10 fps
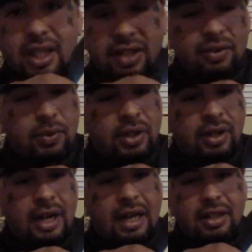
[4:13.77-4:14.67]
Even when
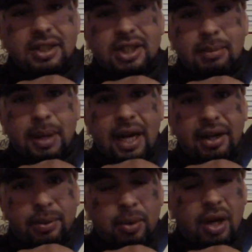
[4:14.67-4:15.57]
they're out, they jump high
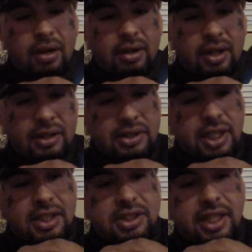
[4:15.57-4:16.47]
in the water on you,
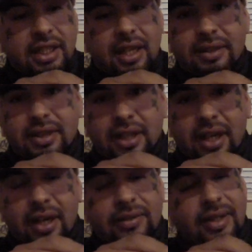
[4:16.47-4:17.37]
try to shake that hook
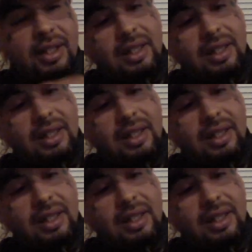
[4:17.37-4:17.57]
off.